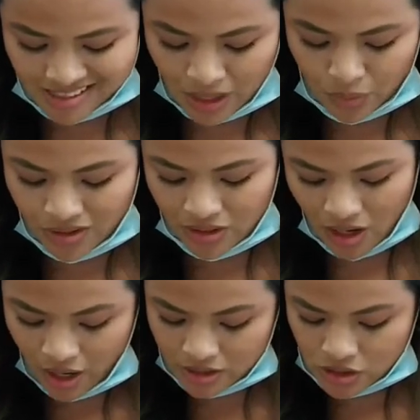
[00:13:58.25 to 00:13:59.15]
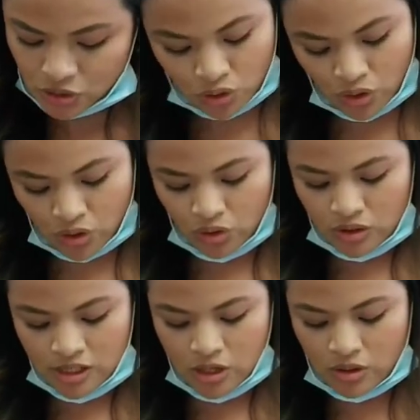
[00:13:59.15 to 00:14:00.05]
I would not circle
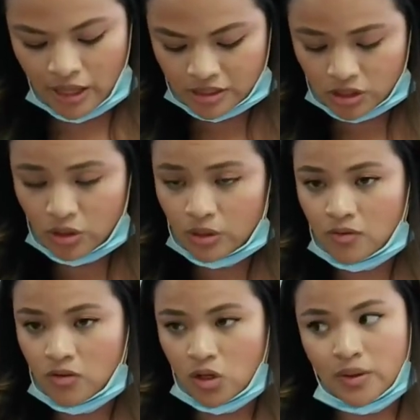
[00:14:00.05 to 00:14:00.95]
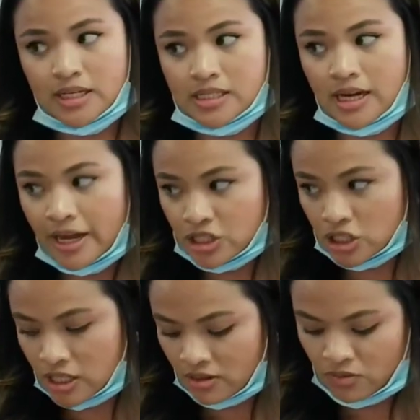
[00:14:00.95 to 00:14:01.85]
neoclassical, even though it is an
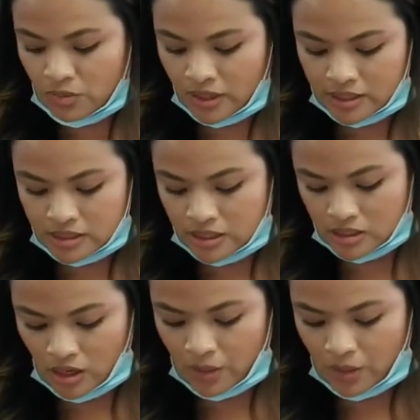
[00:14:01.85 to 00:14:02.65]
adjective, because it is not a